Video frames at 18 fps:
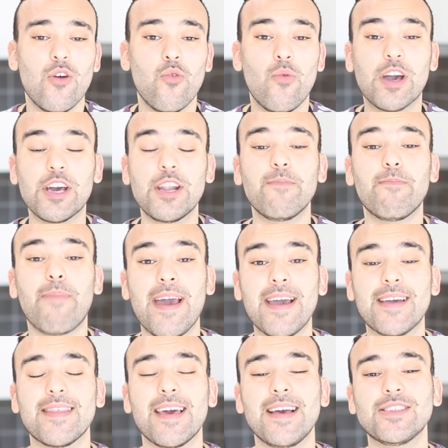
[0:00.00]
We're going to
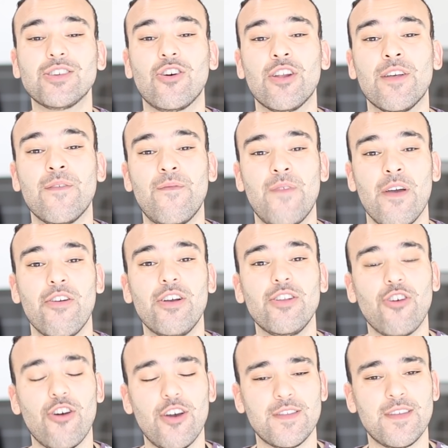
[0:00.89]
bake these on a
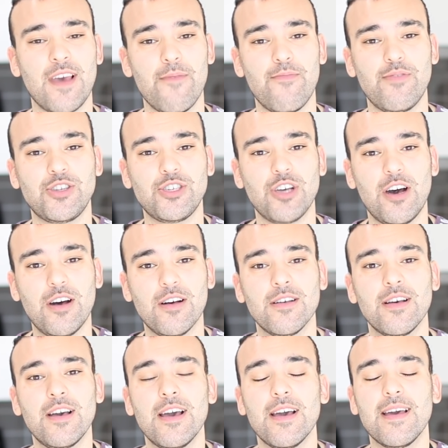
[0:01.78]
very low temperature.
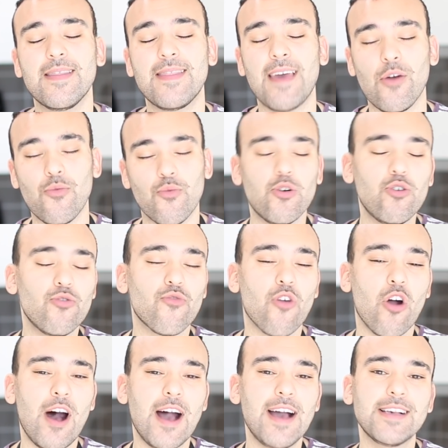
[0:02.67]
They will
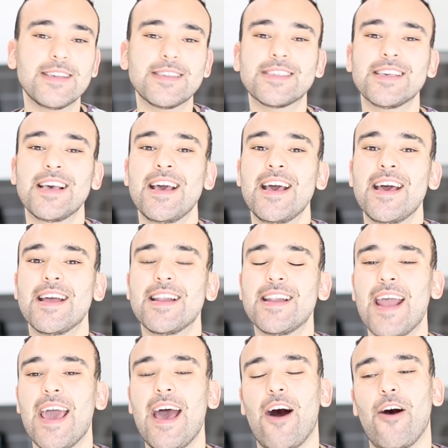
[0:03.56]
rise.
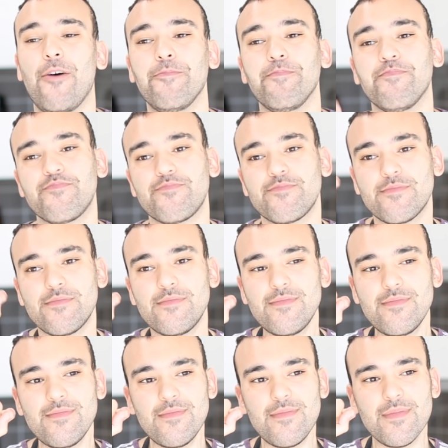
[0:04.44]
Now,
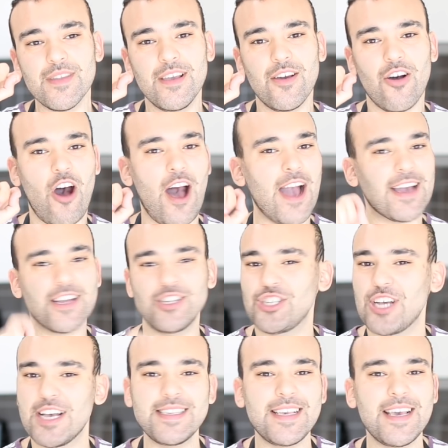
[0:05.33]
I
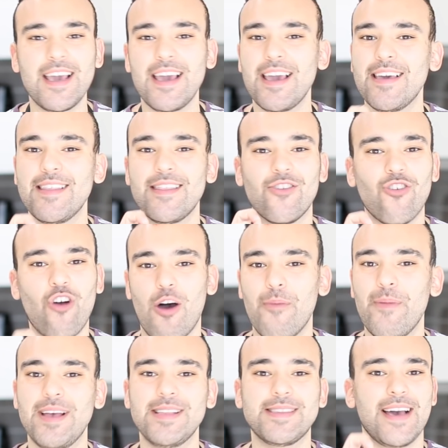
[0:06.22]
can just hear the
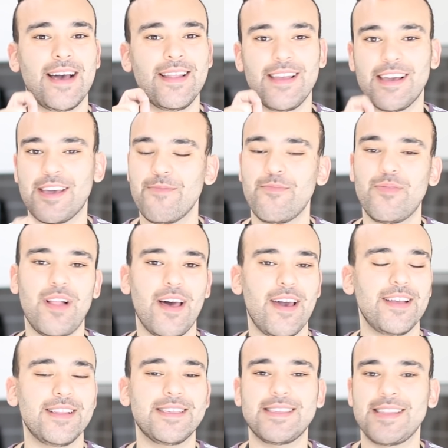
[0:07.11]
comments and the
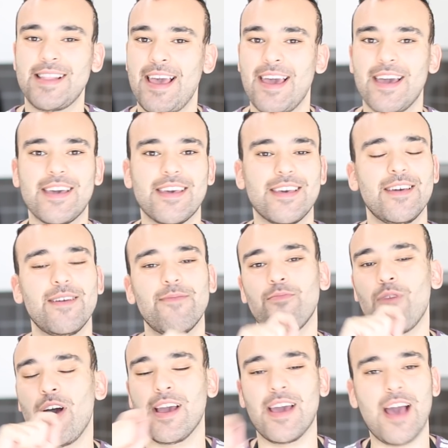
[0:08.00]
complaints, Nick, my